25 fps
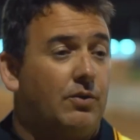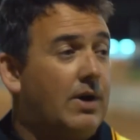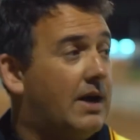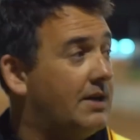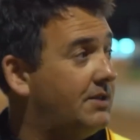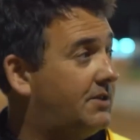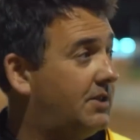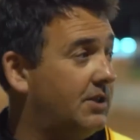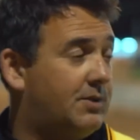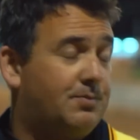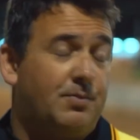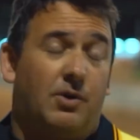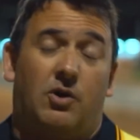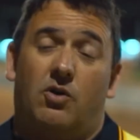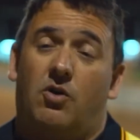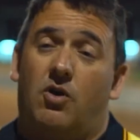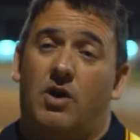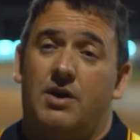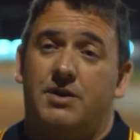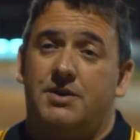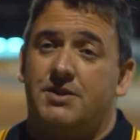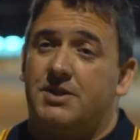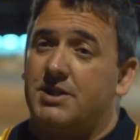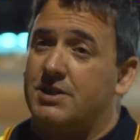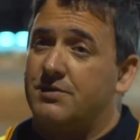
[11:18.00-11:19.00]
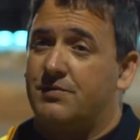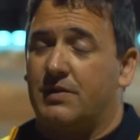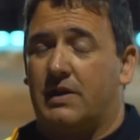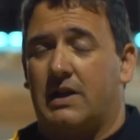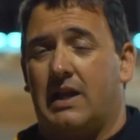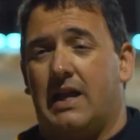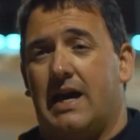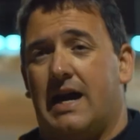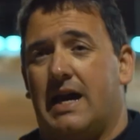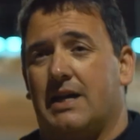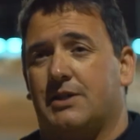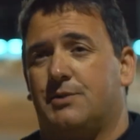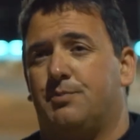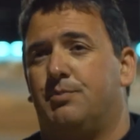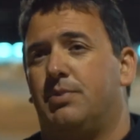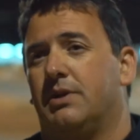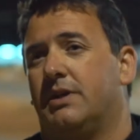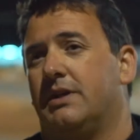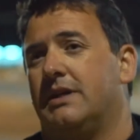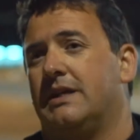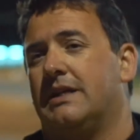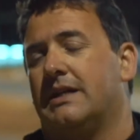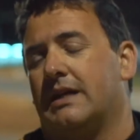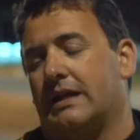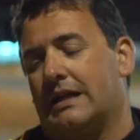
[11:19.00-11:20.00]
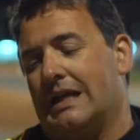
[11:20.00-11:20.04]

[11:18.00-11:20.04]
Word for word: race that's behind us is for Class B. Now